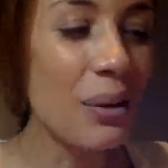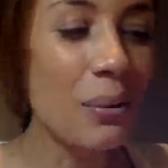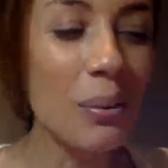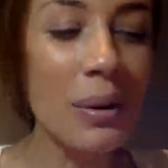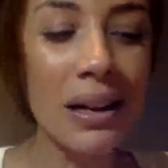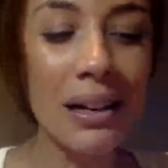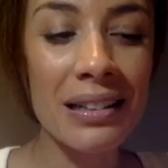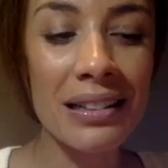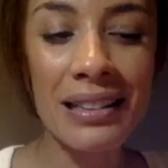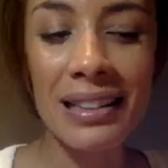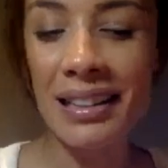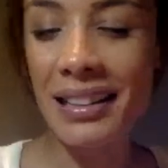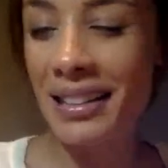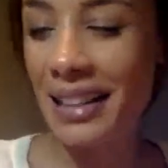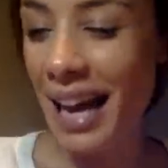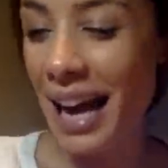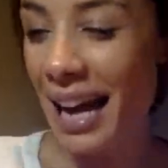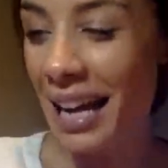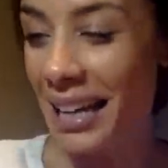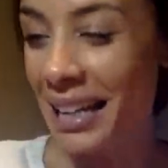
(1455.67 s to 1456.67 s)

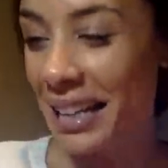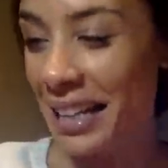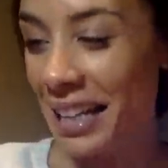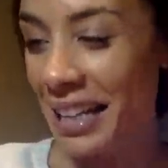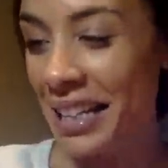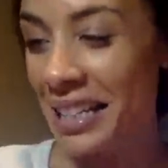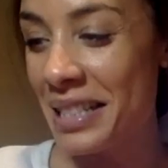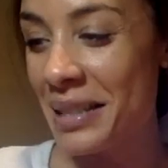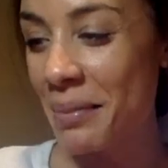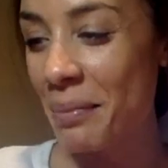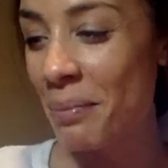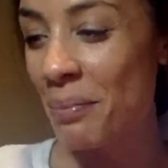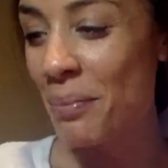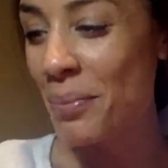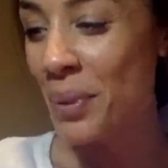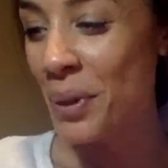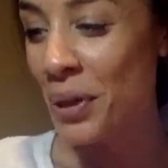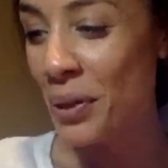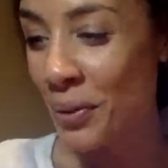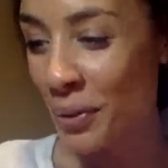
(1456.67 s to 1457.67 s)
Well, that is
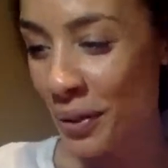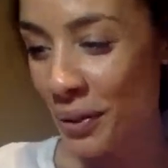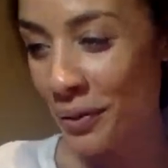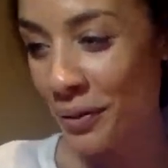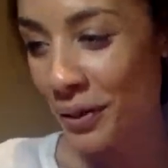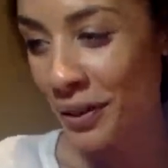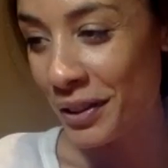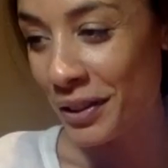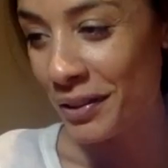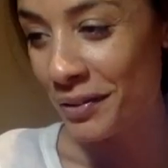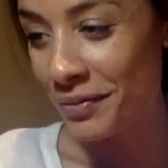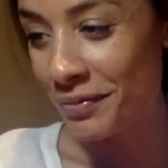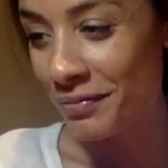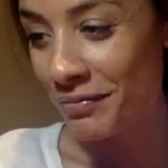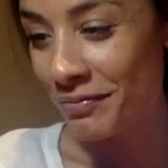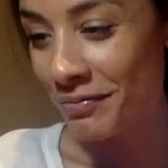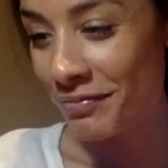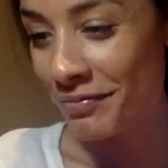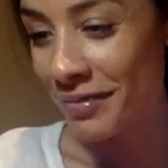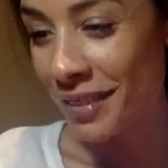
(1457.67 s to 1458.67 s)
beautiful.
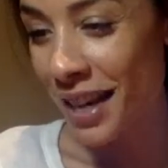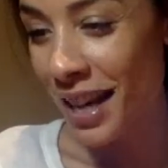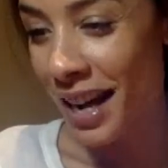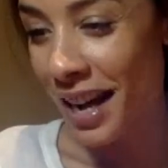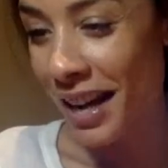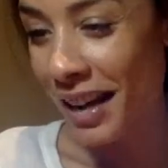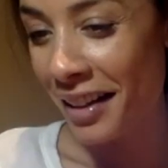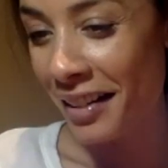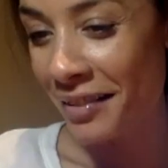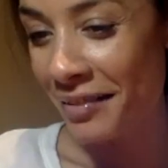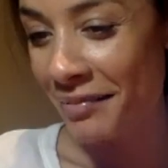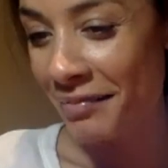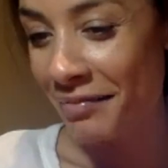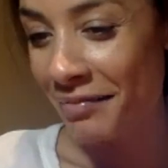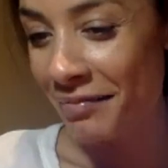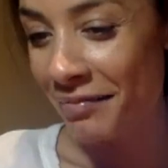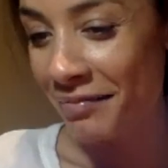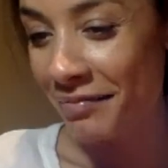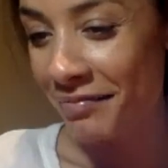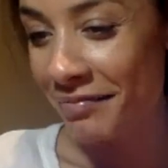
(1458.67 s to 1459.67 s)

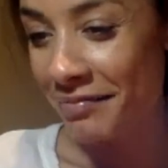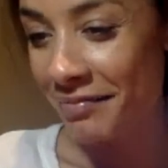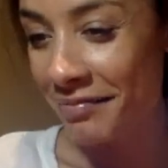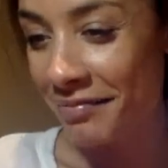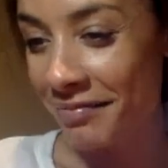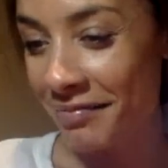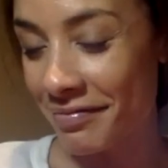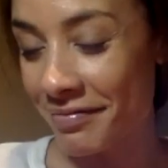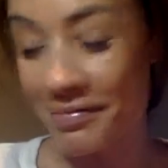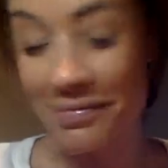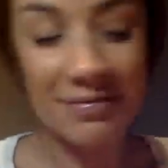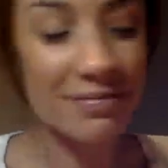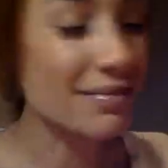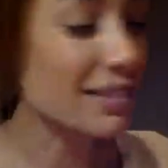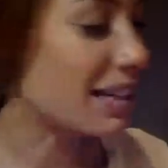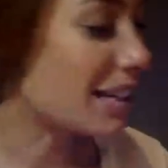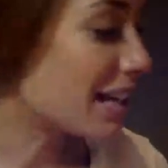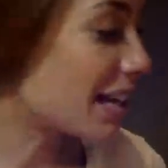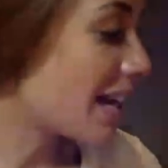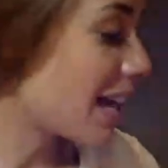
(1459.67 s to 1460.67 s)
I'm
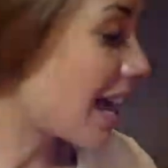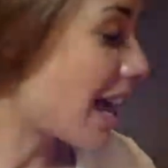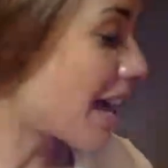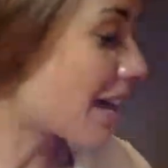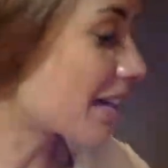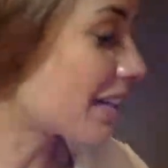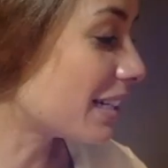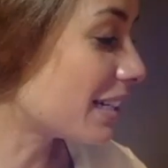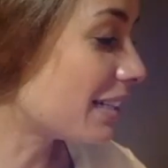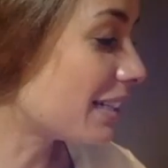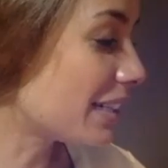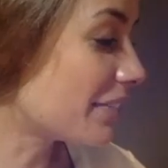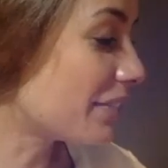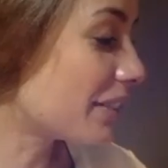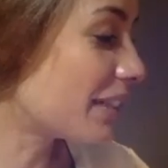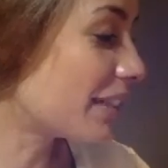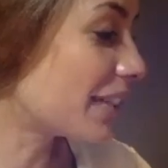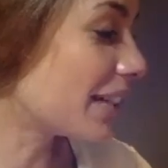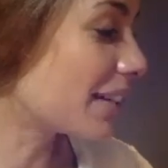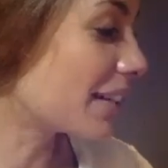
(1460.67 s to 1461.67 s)
going to leave it
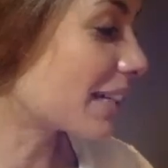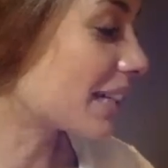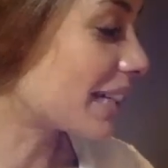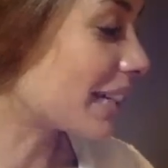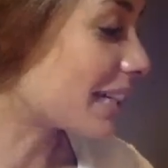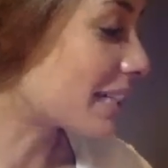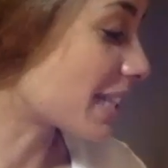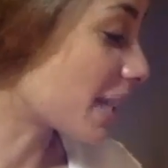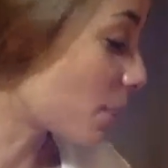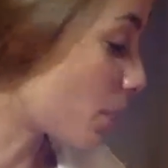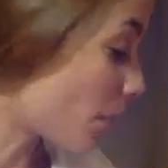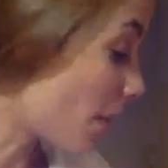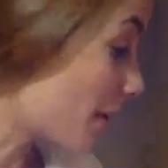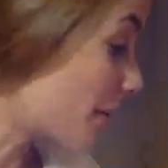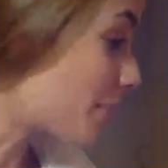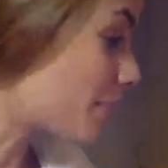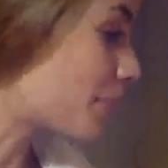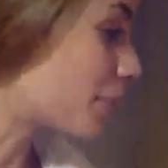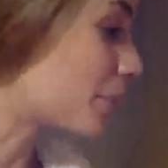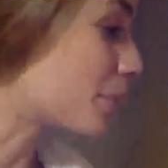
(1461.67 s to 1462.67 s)
there, I guess. I
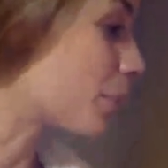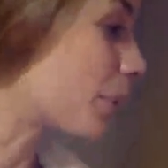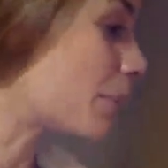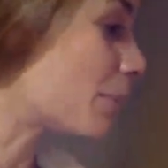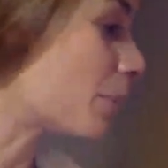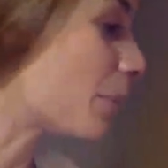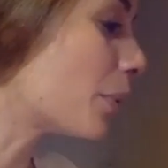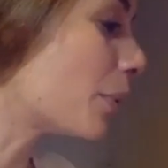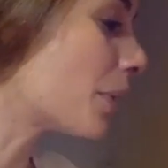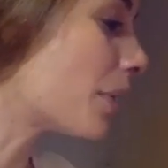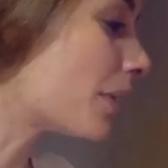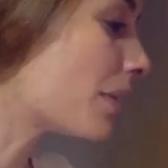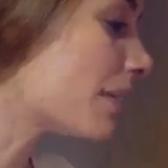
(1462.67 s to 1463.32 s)
want to pull one more.